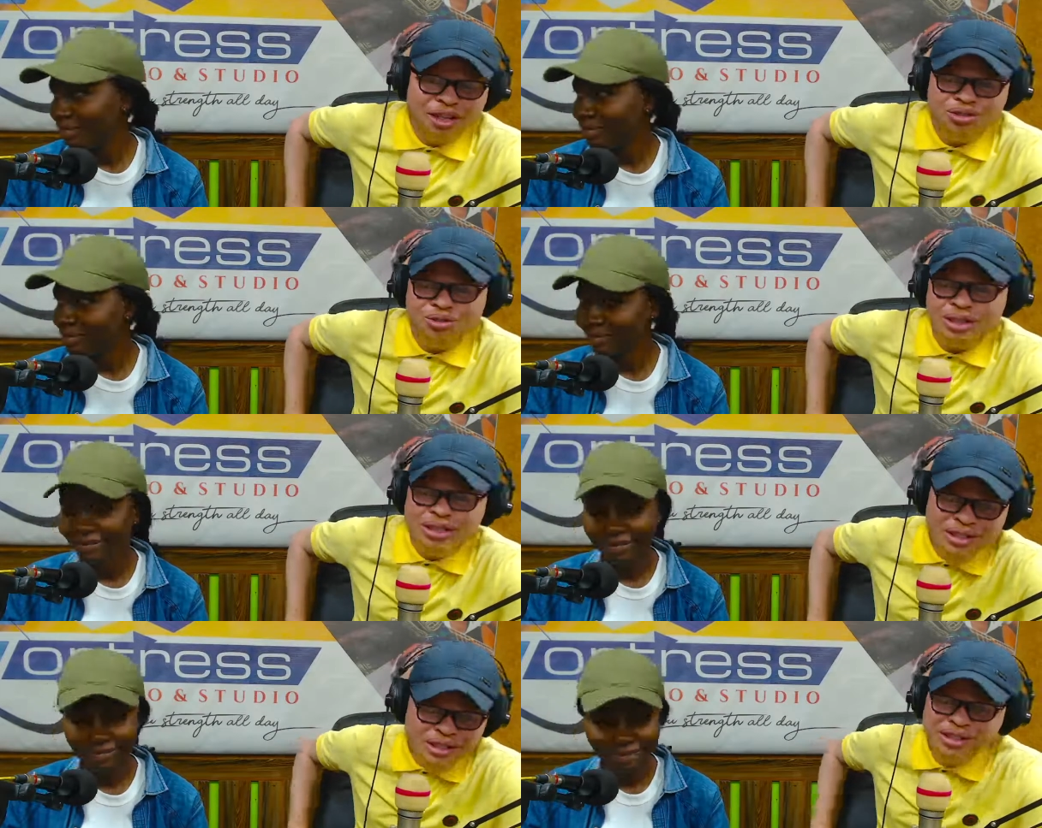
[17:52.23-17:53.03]
Speaker 1: to
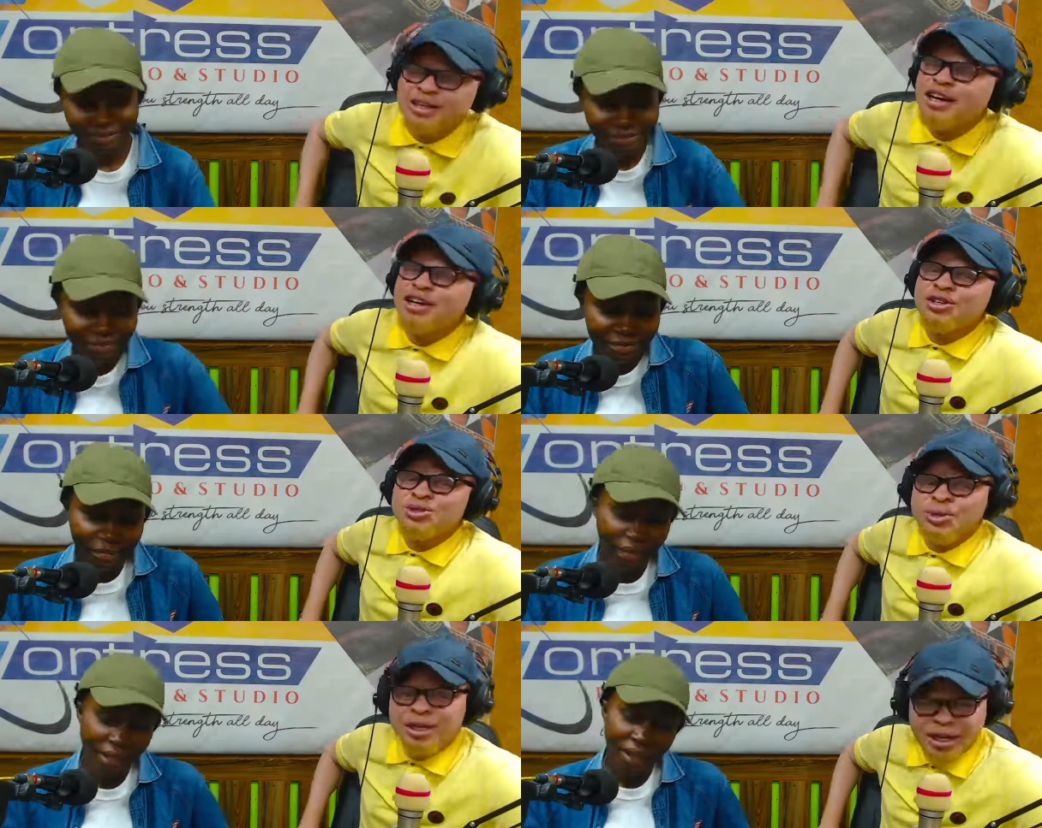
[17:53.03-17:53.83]
listen, to
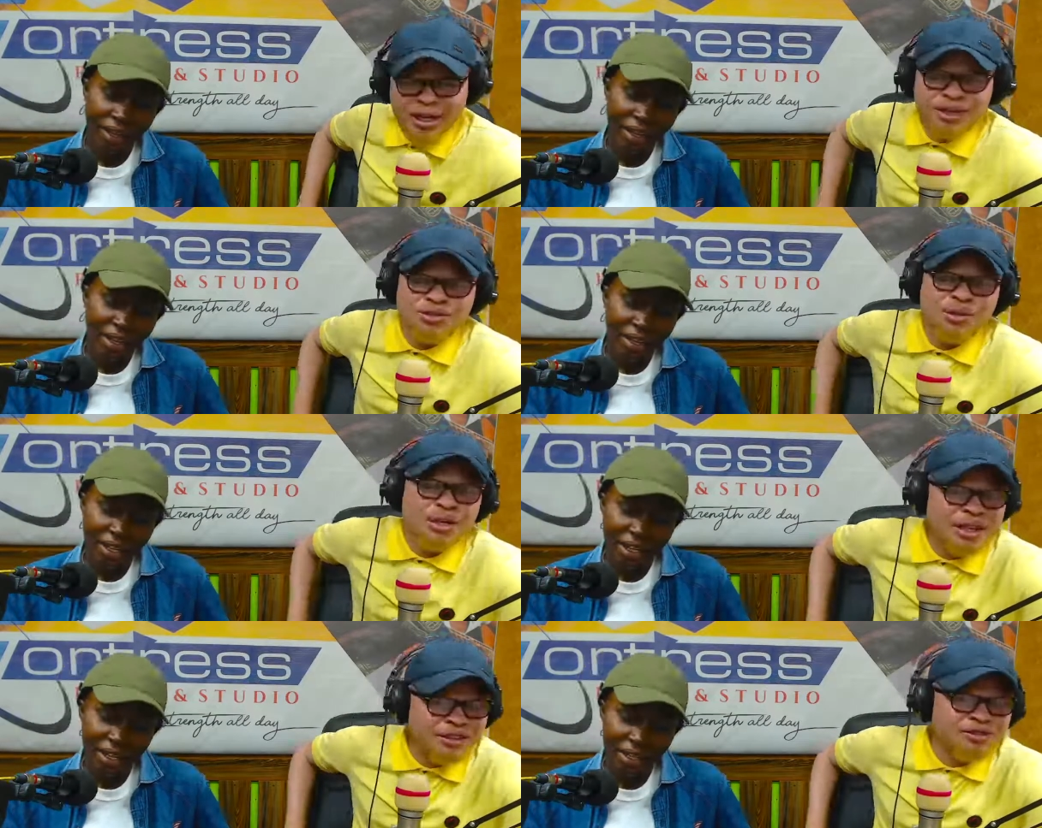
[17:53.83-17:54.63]
hear, to
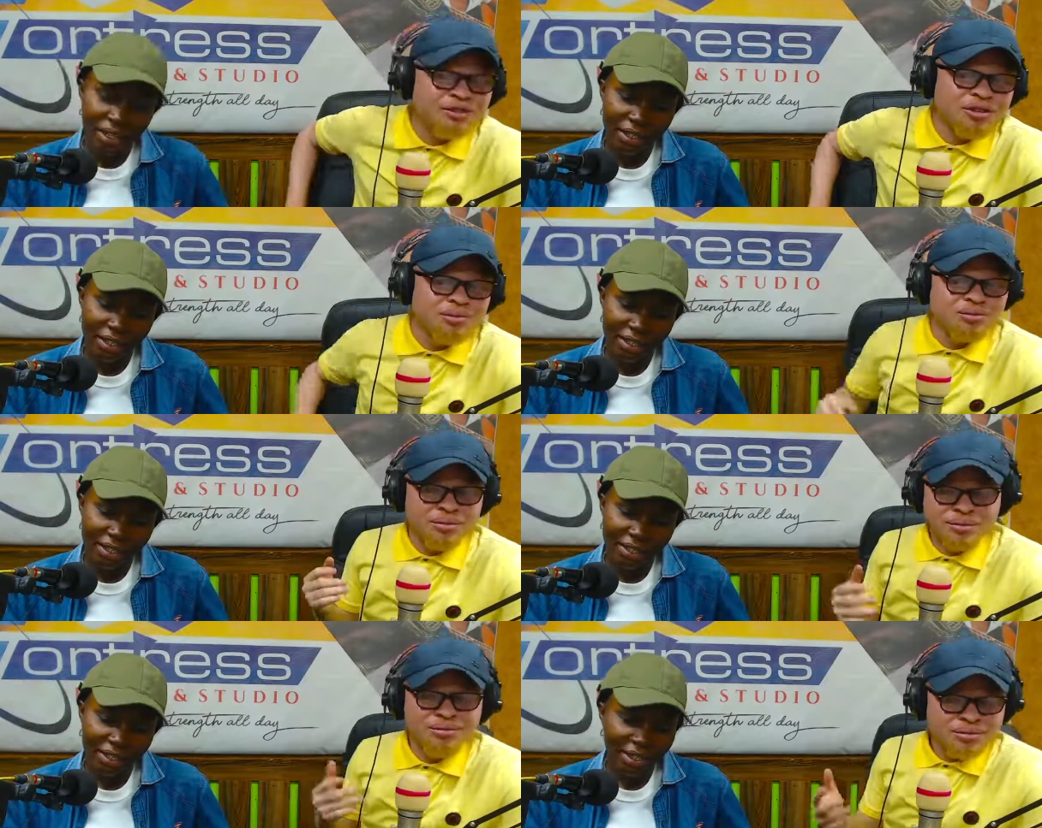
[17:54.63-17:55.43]
learn from,
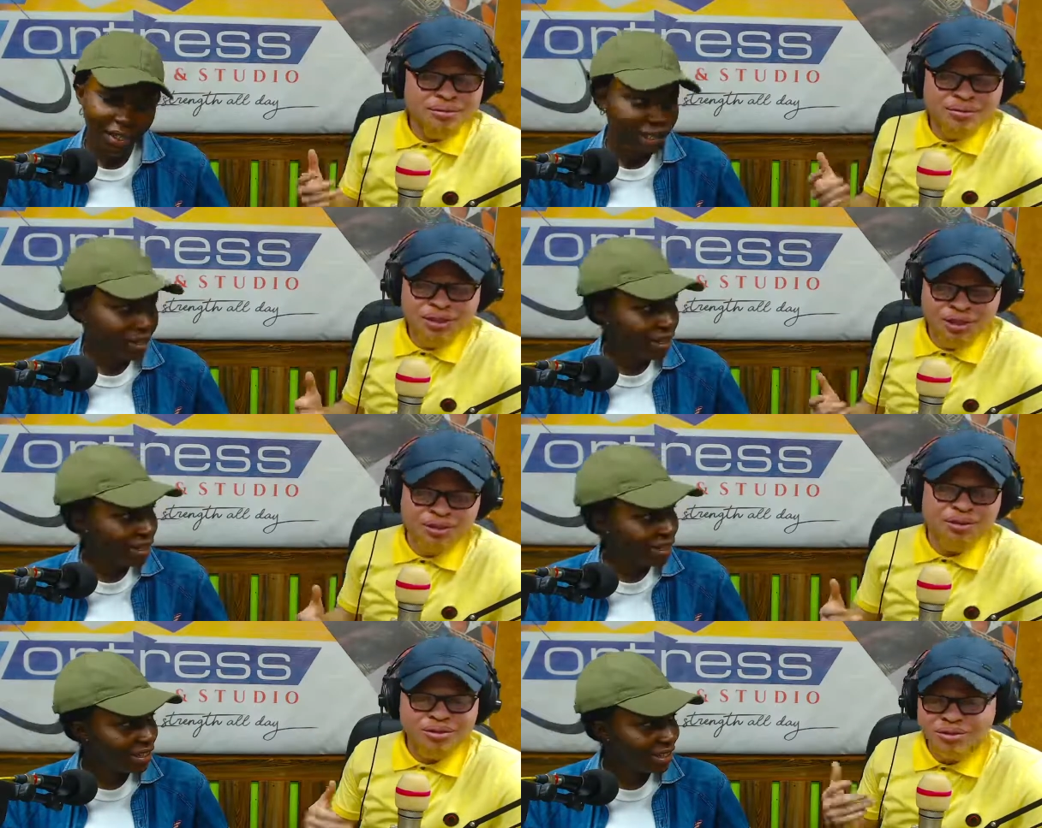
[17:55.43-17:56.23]
you
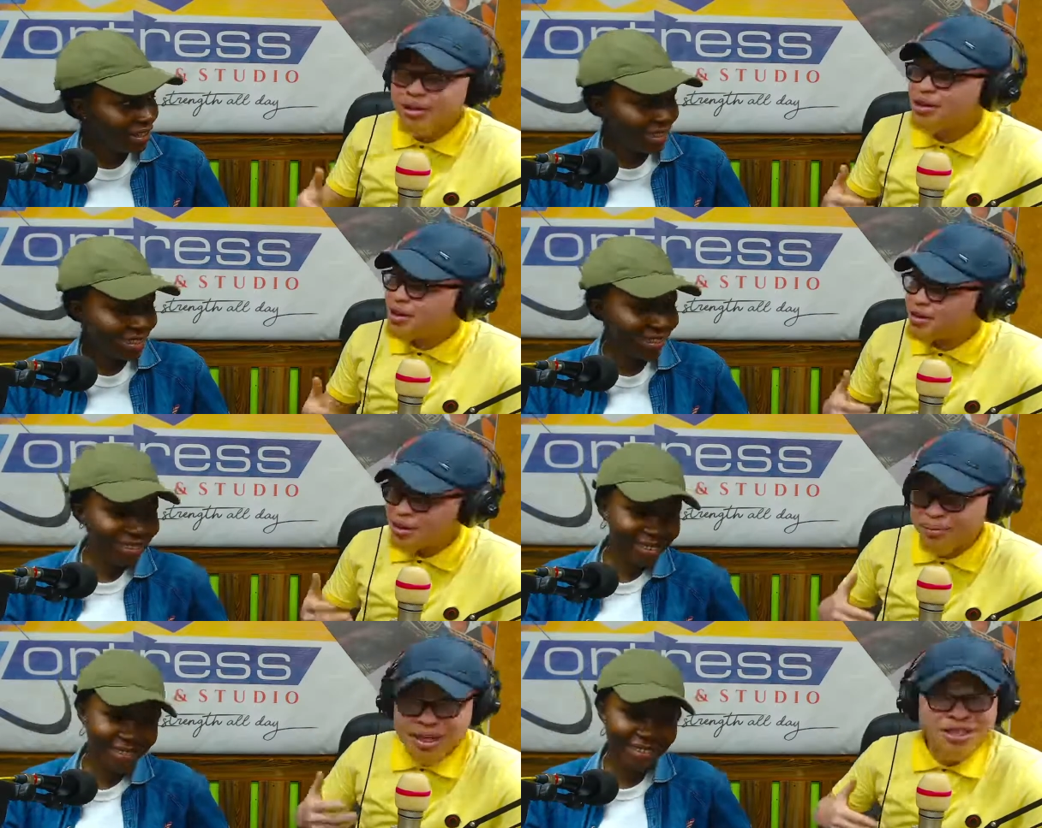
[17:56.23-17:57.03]
know, the
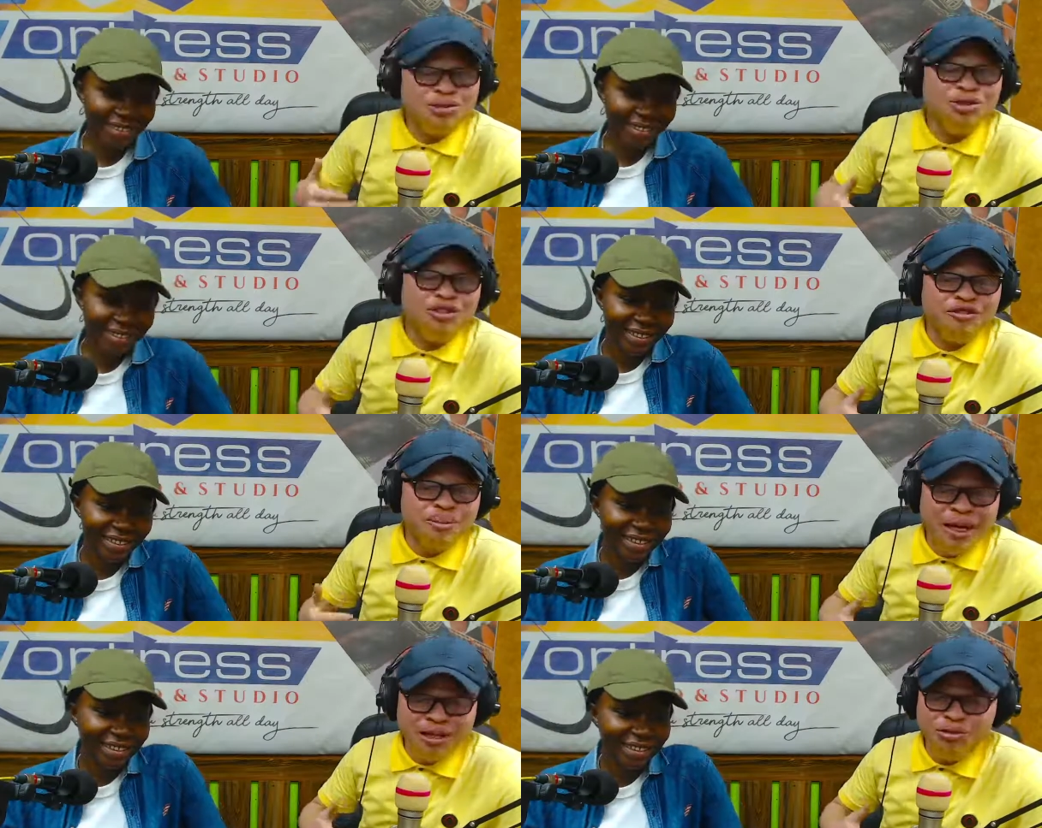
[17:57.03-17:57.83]
perception of
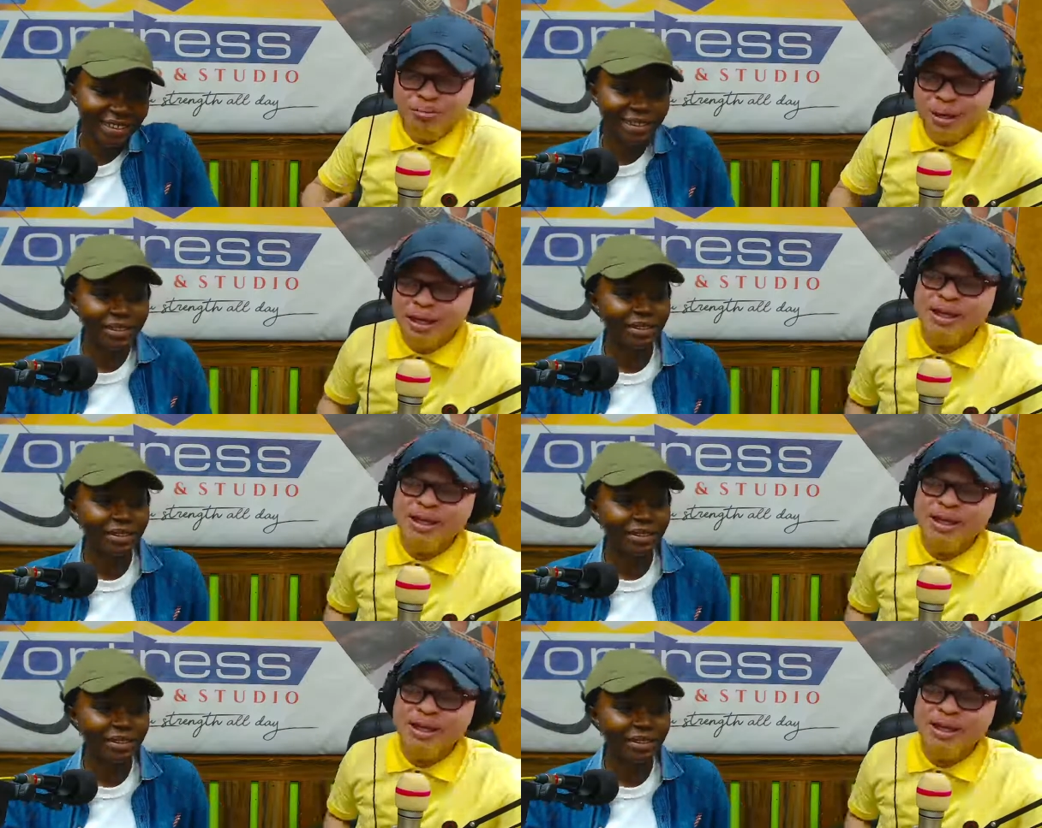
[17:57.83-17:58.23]
men, women.